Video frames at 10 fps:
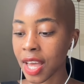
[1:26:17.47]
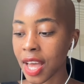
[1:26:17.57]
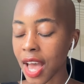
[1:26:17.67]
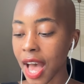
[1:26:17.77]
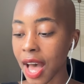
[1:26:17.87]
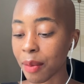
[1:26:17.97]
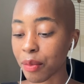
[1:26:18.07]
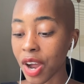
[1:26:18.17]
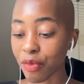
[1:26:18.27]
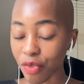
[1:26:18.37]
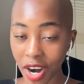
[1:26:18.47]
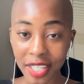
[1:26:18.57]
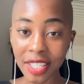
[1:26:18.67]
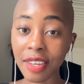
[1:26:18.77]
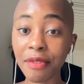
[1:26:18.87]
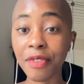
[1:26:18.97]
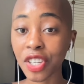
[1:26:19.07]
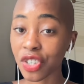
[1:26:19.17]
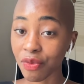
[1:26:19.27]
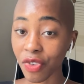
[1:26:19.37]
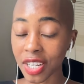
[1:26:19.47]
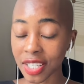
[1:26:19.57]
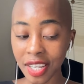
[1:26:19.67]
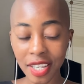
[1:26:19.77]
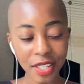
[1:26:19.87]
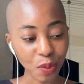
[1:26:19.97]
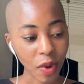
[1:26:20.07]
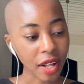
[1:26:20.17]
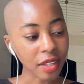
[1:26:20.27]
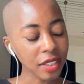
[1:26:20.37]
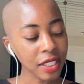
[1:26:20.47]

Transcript: am a writer, fiction writer as well.